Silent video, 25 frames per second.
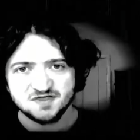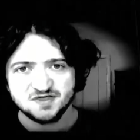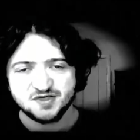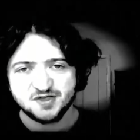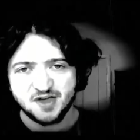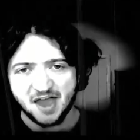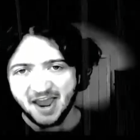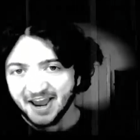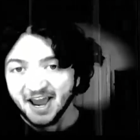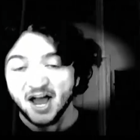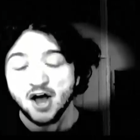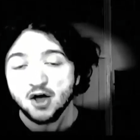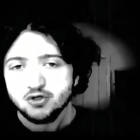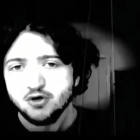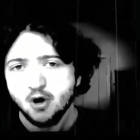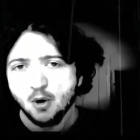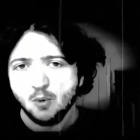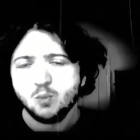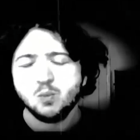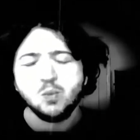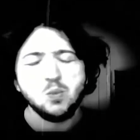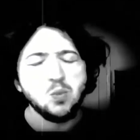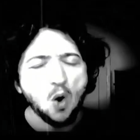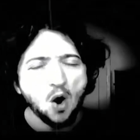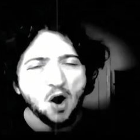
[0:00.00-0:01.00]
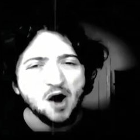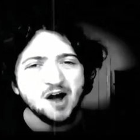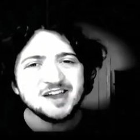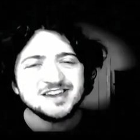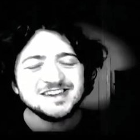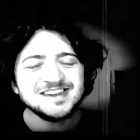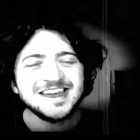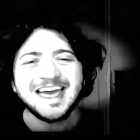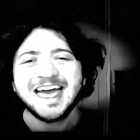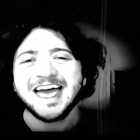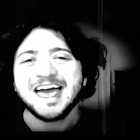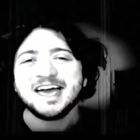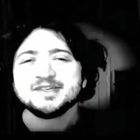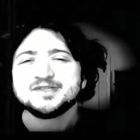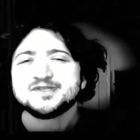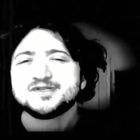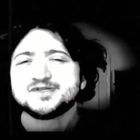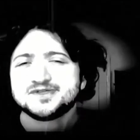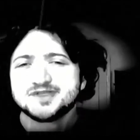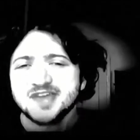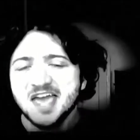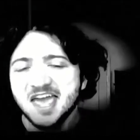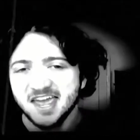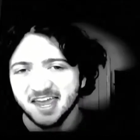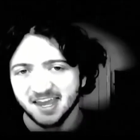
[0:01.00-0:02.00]
thing, the the one
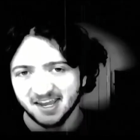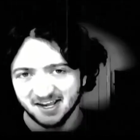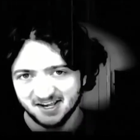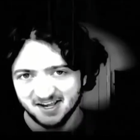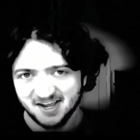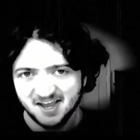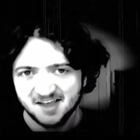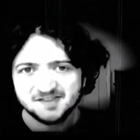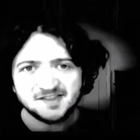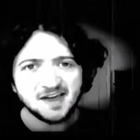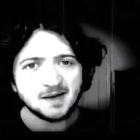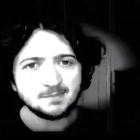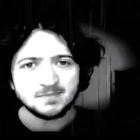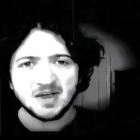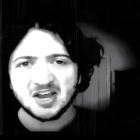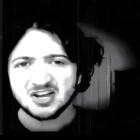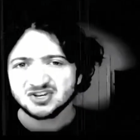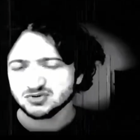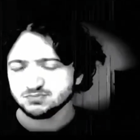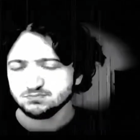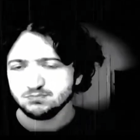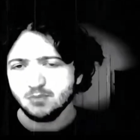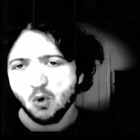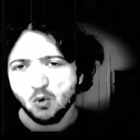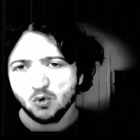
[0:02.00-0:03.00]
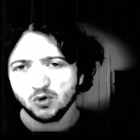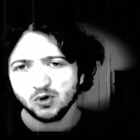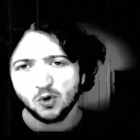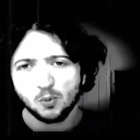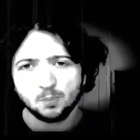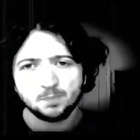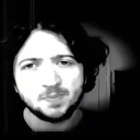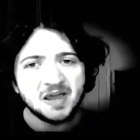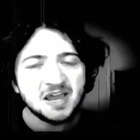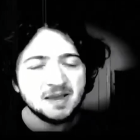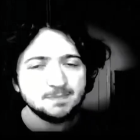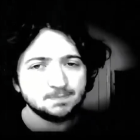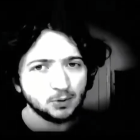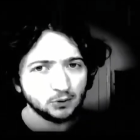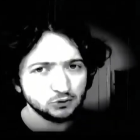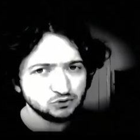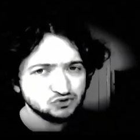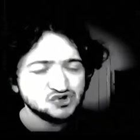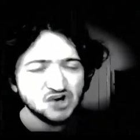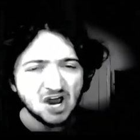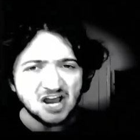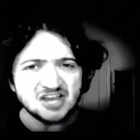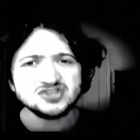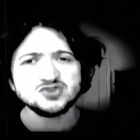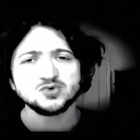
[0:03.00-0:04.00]
thing that makes moral people,
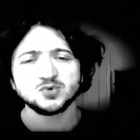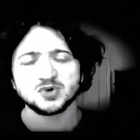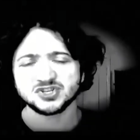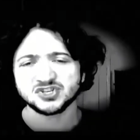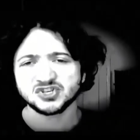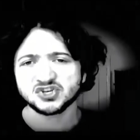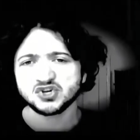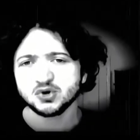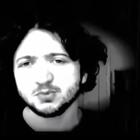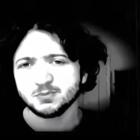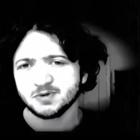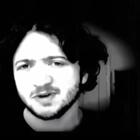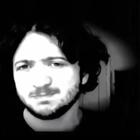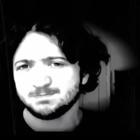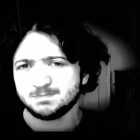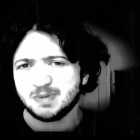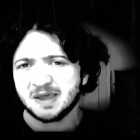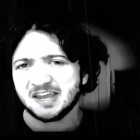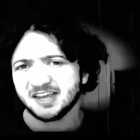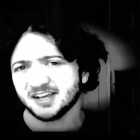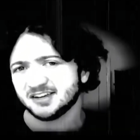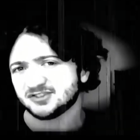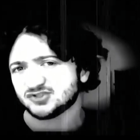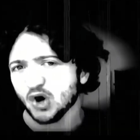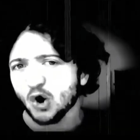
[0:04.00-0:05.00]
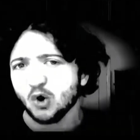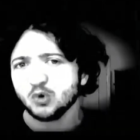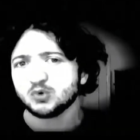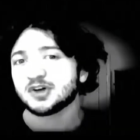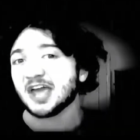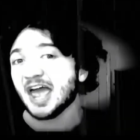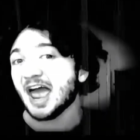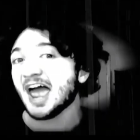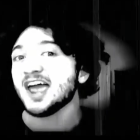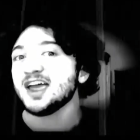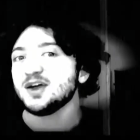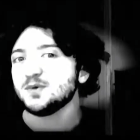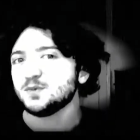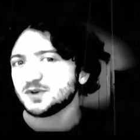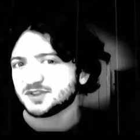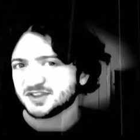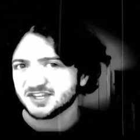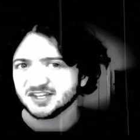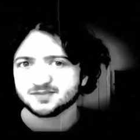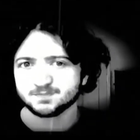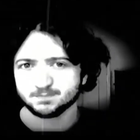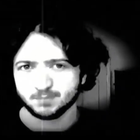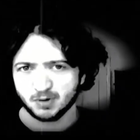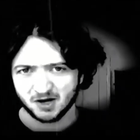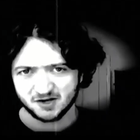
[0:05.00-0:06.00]
genuine human beings, okay with this
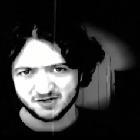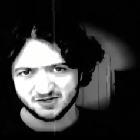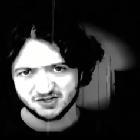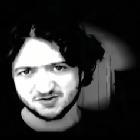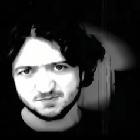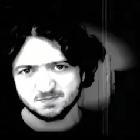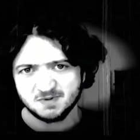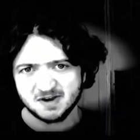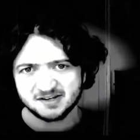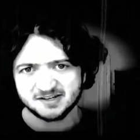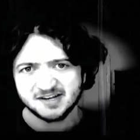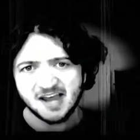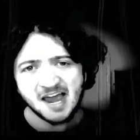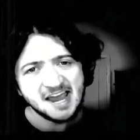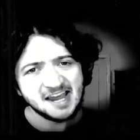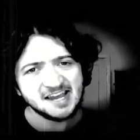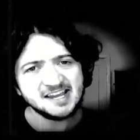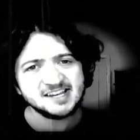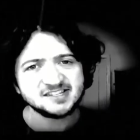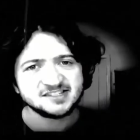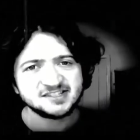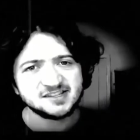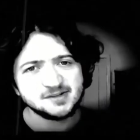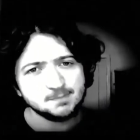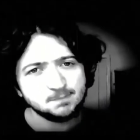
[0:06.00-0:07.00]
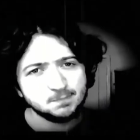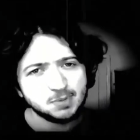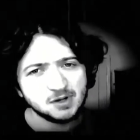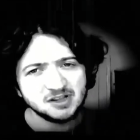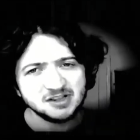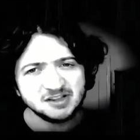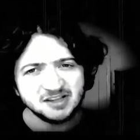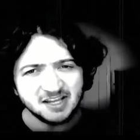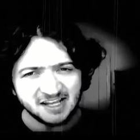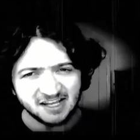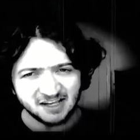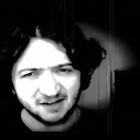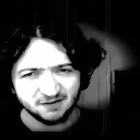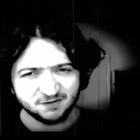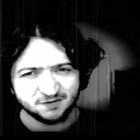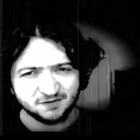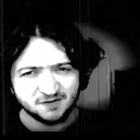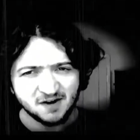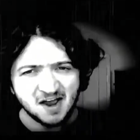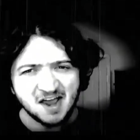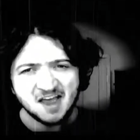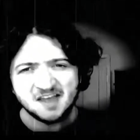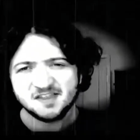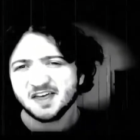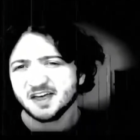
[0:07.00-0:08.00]
punishment is the belief
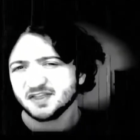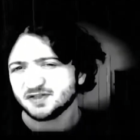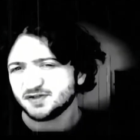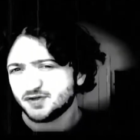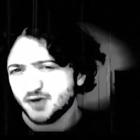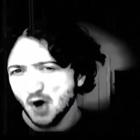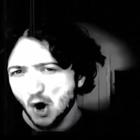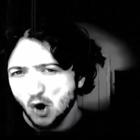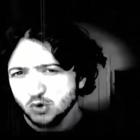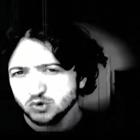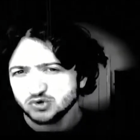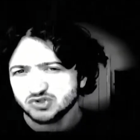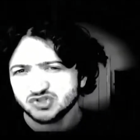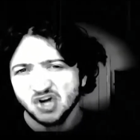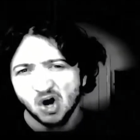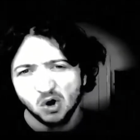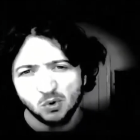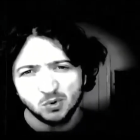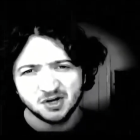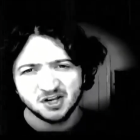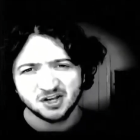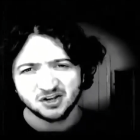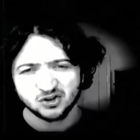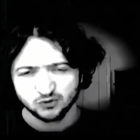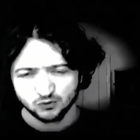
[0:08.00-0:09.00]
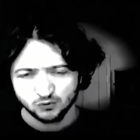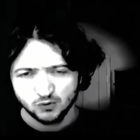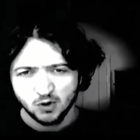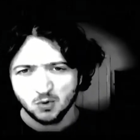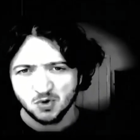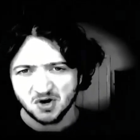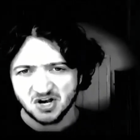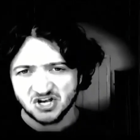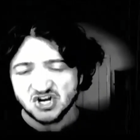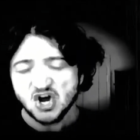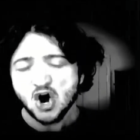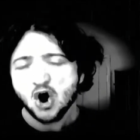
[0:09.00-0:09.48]
that those going through it